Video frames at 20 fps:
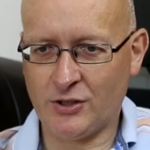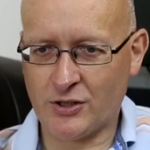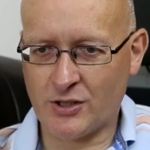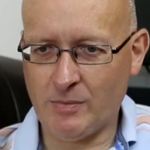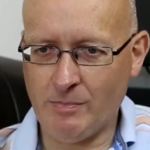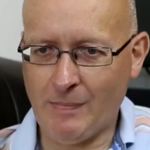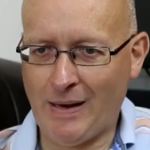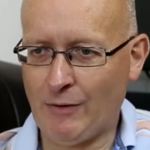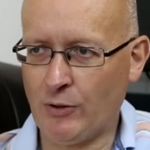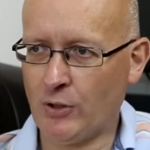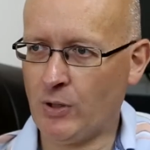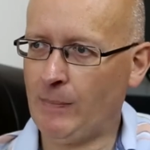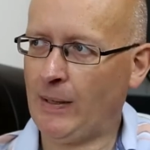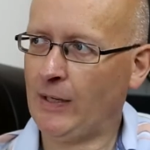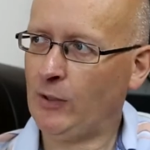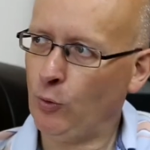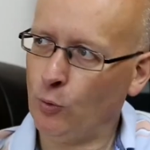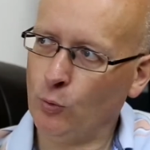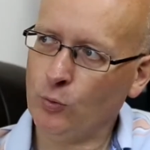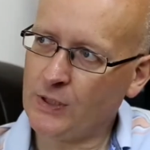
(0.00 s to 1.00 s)
just
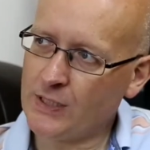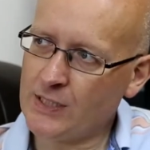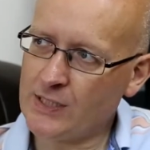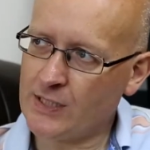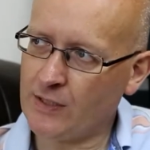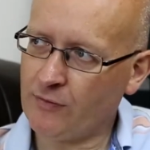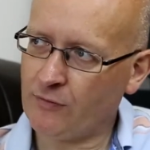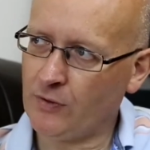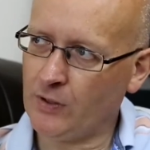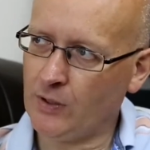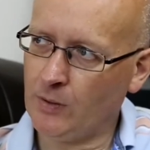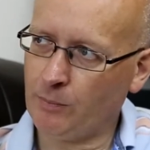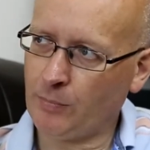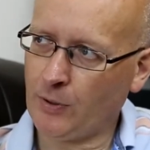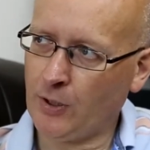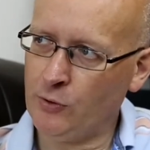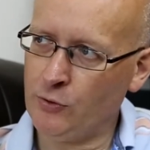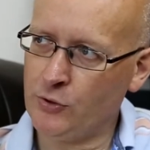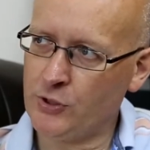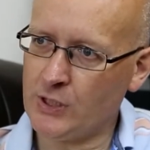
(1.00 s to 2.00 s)
amalgamate all these different
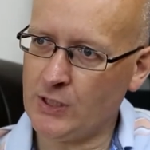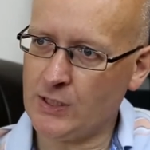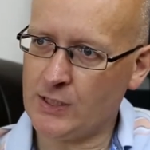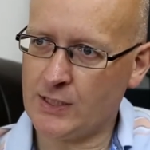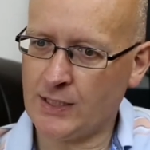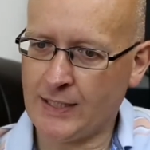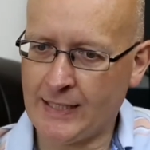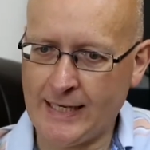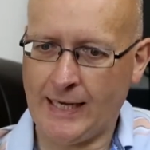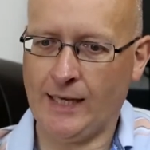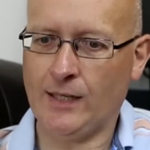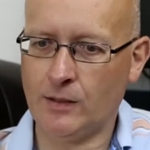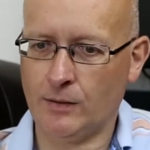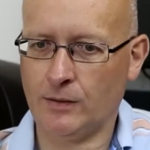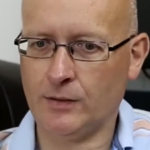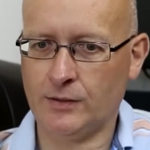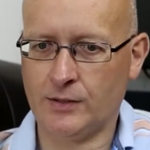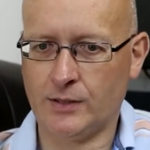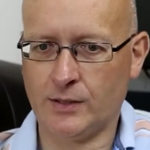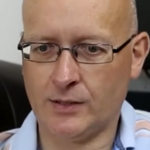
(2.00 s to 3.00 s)
approaches to
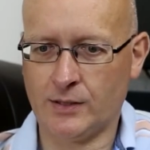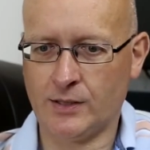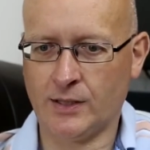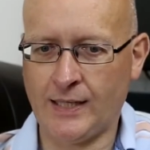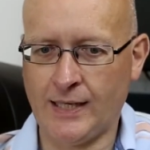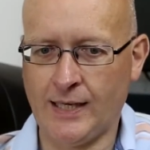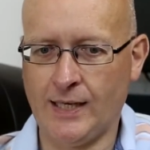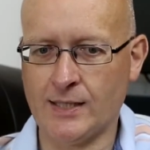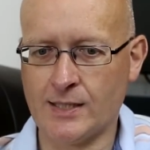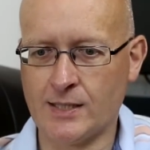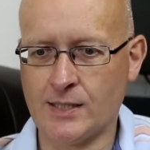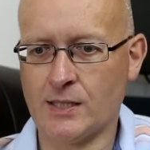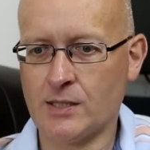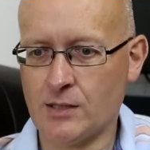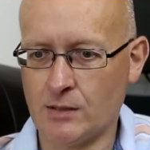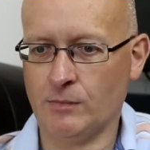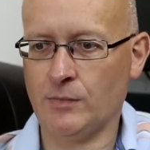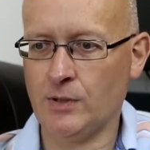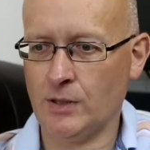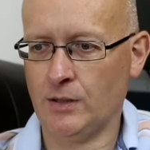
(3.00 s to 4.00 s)
get a
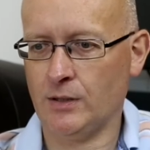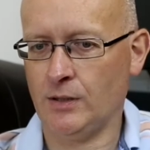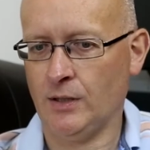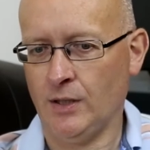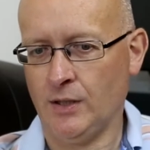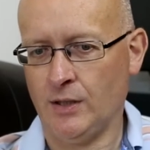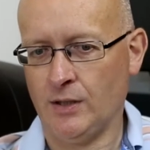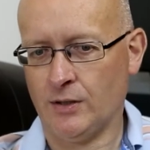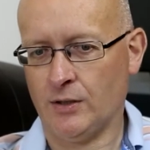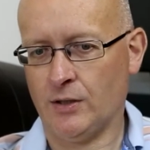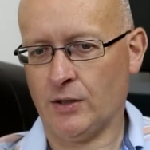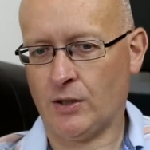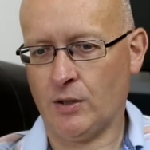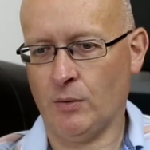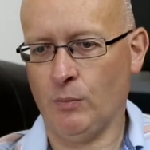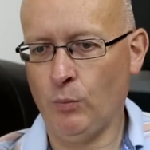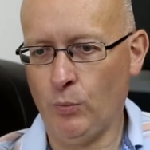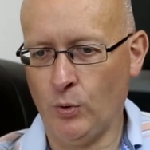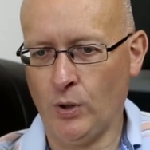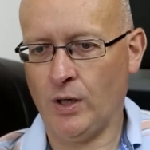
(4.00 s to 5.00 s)
system that
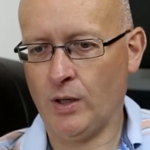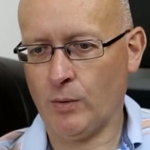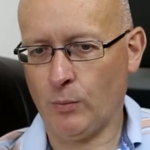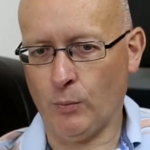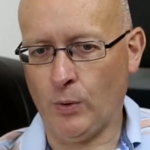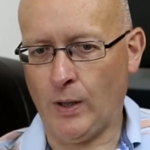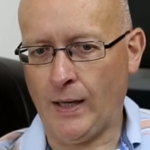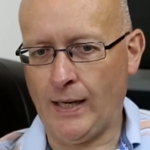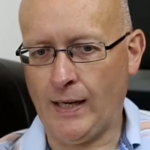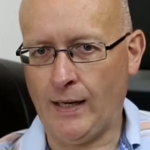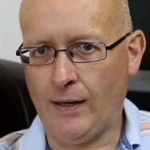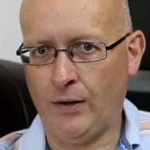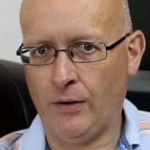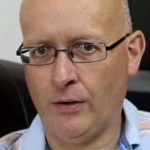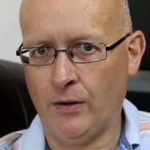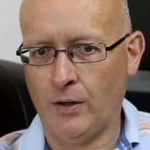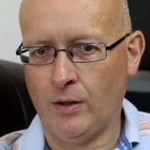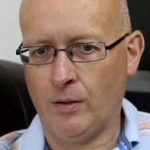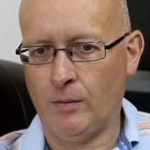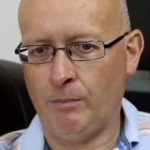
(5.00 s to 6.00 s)
can work
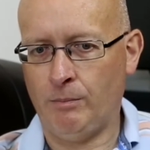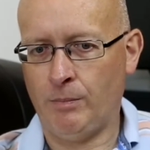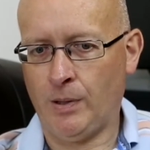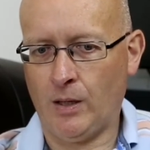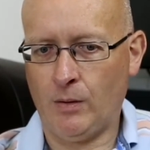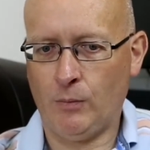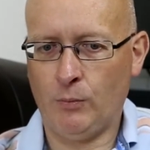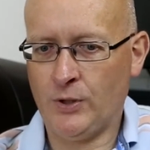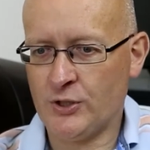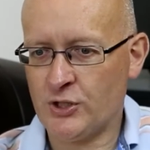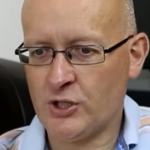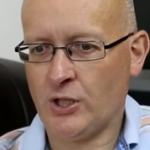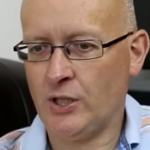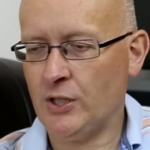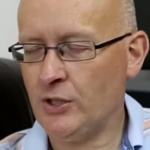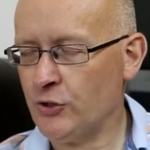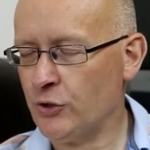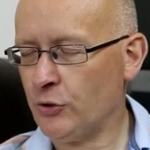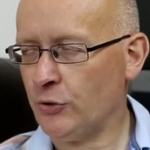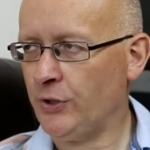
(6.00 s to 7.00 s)
well, but which
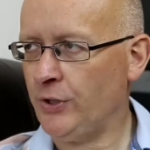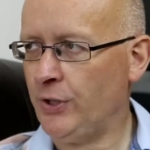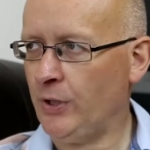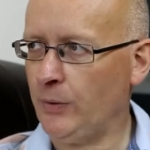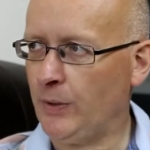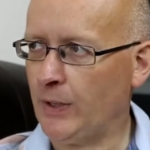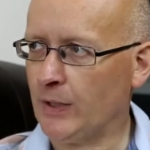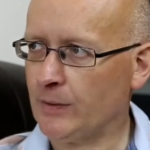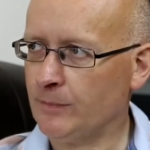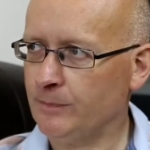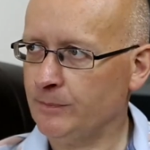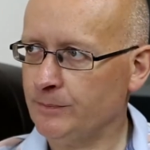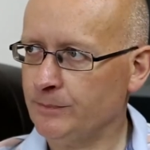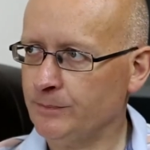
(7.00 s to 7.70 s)
I enjoy doing.